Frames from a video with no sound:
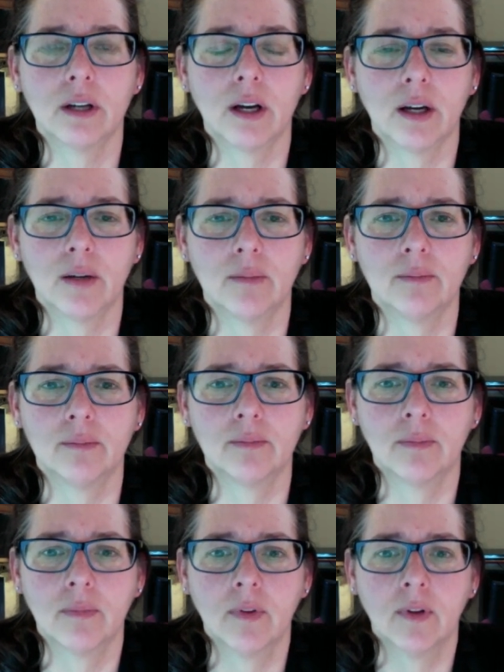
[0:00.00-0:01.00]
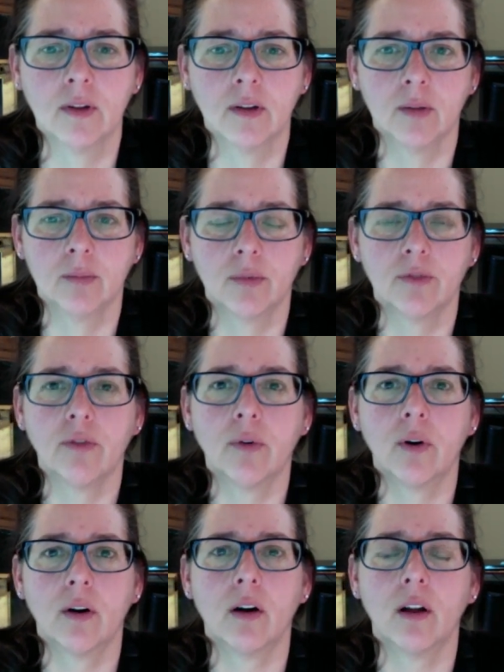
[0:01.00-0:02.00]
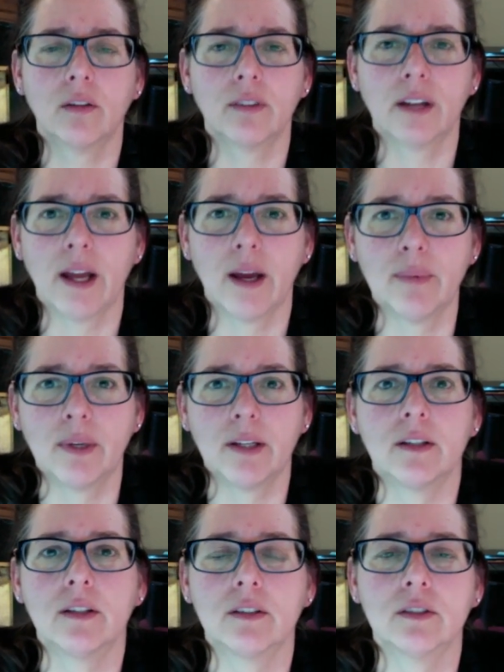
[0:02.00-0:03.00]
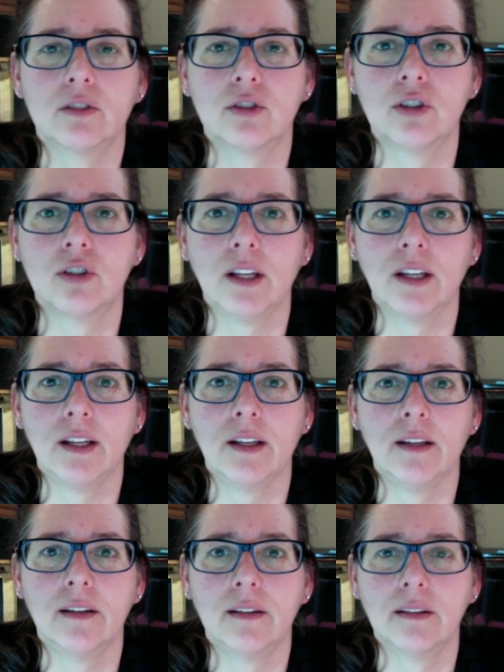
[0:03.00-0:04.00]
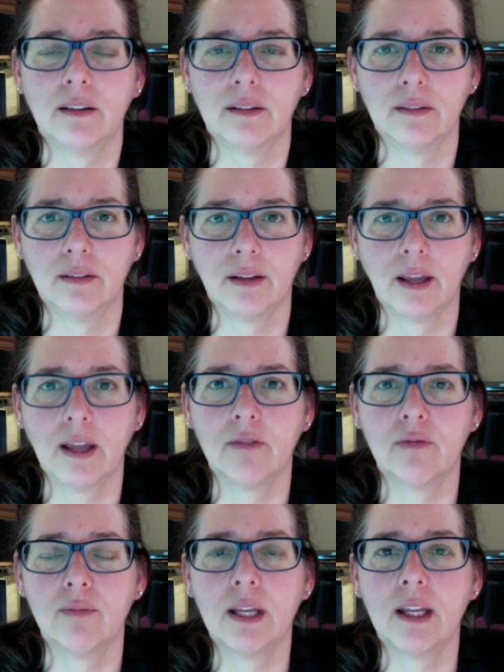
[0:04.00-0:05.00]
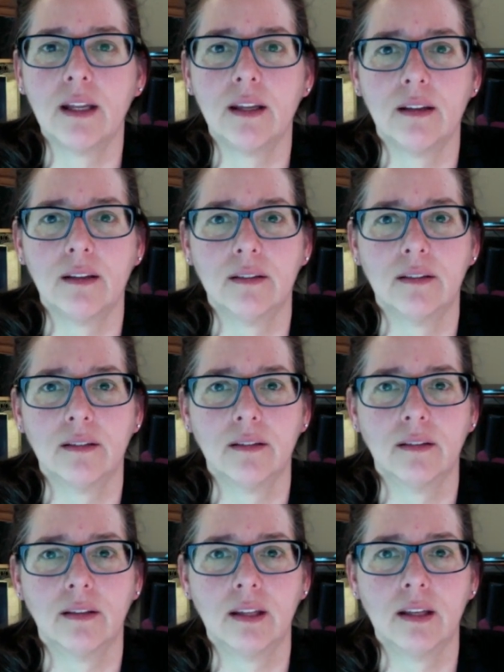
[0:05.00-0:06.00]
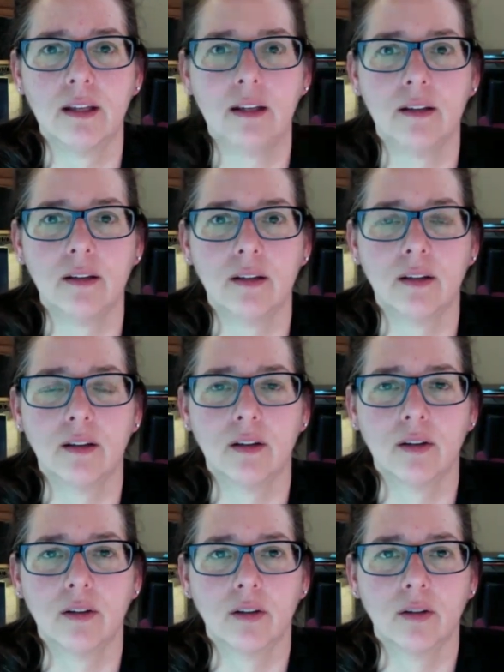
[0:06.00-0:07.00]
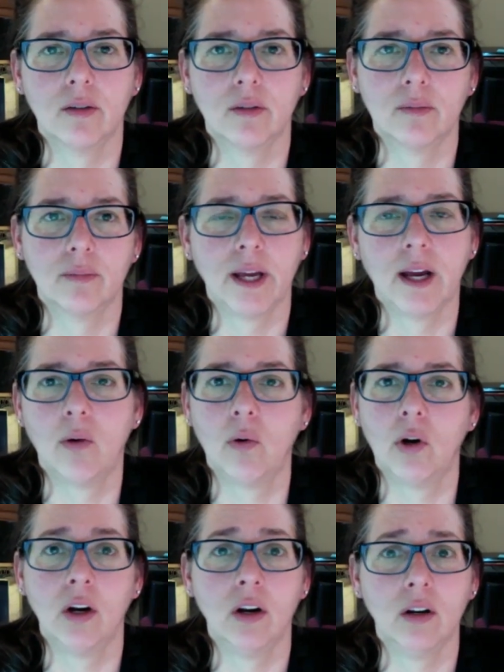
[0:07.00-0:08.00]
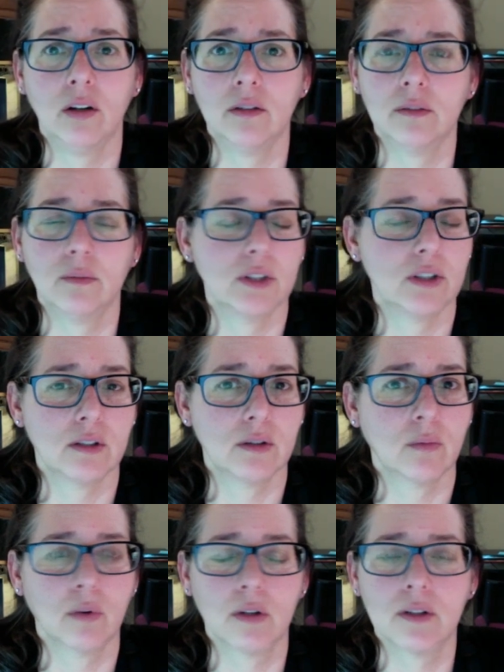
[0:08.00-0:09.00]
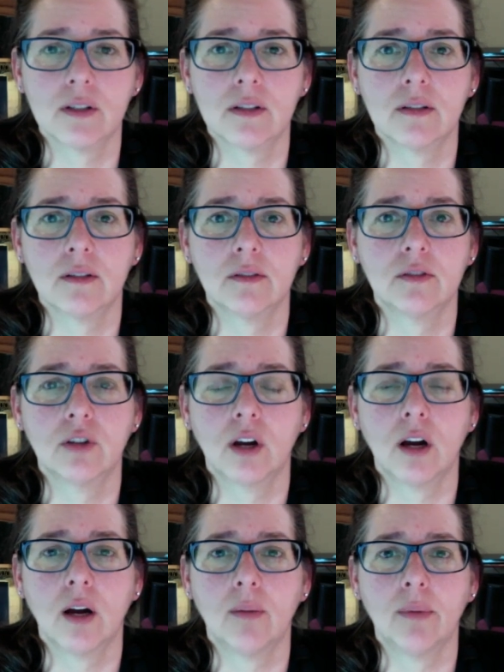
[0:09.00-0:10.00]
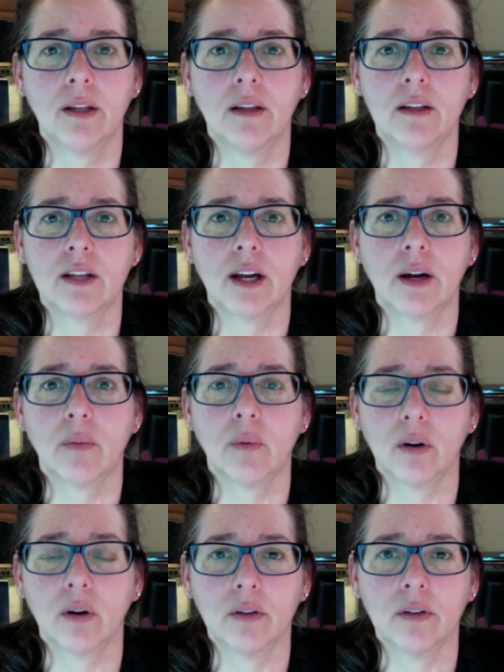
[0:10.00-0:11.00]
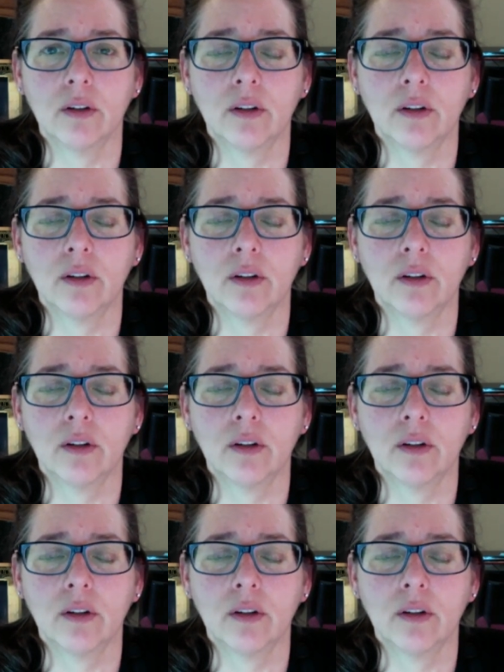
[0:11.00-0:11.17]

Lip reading: Um, Before all of it happened, she gave me the power, which is the worst job in the entire world,